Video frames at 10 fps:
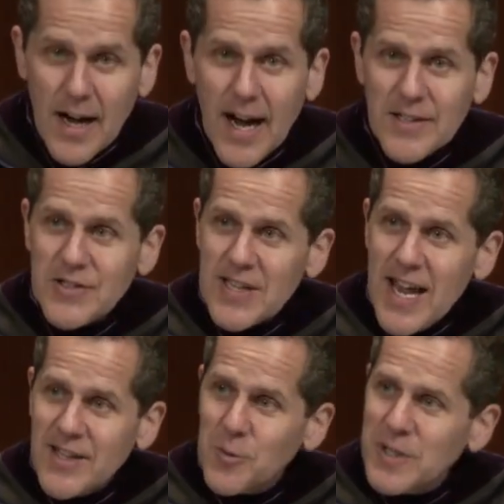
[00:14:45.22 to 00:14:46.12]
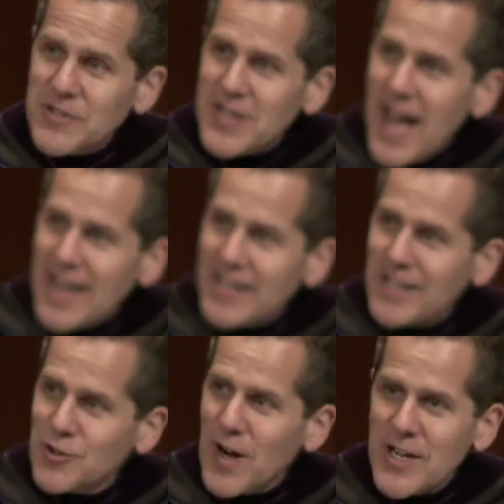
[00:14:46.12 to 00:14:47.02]
I'd say that we sat in
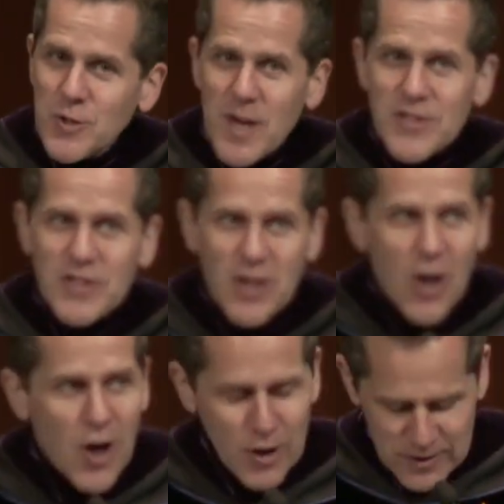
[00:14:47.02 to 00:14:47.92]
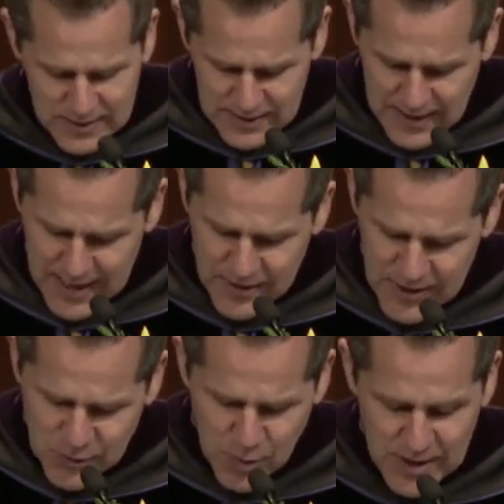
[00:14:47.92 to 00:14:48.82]
a graduation hall like
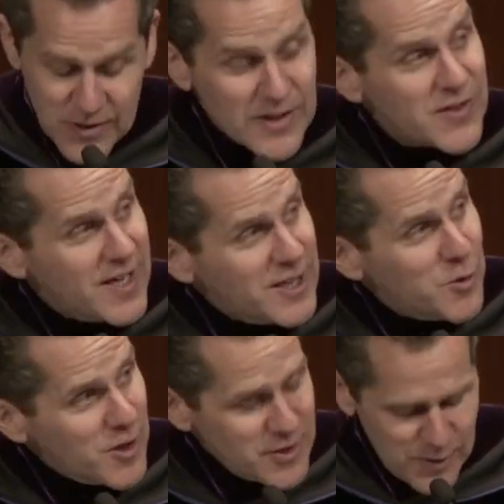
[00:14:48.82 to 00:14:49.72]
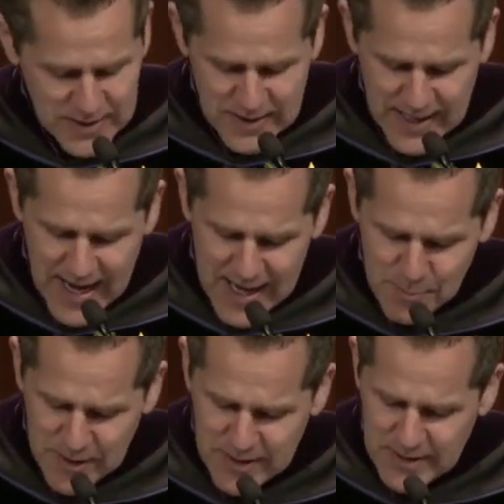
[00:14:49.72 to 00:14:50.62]
this one, just like you are doing today,
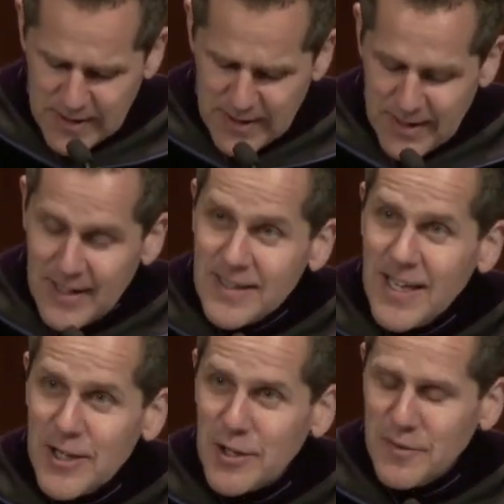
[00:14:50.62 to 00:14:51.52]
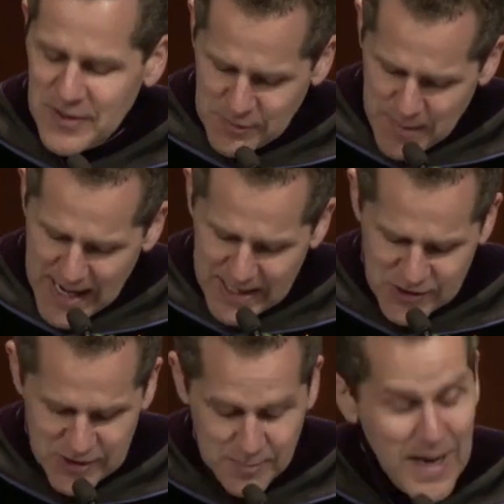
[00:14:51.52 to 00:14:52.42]
but neither of us
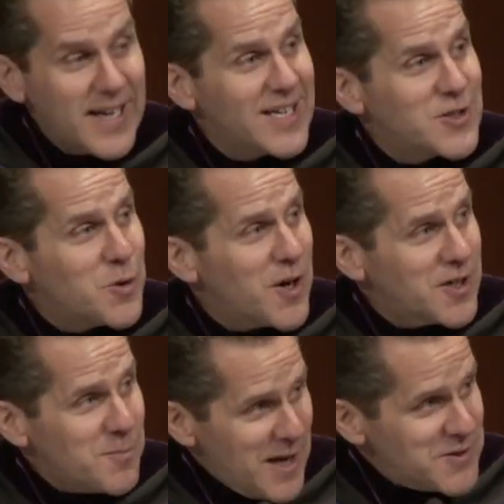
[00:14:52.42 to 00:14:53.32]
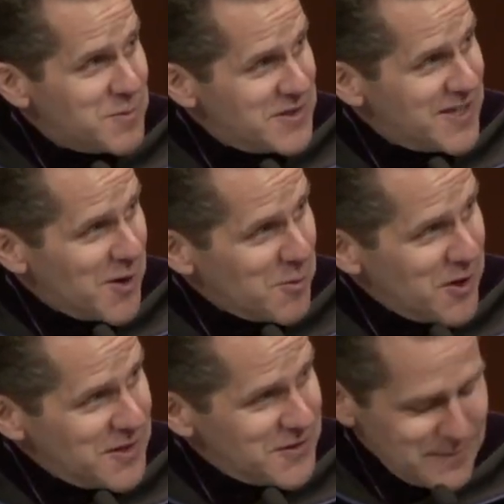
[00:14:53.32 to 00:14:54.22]
managed to make it to our commencement
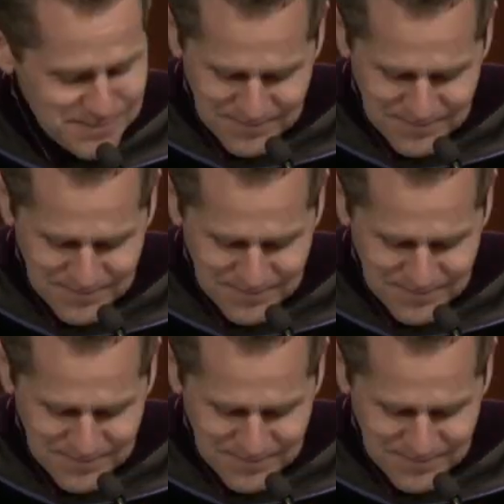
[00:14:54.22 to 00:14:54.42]
ceremonies.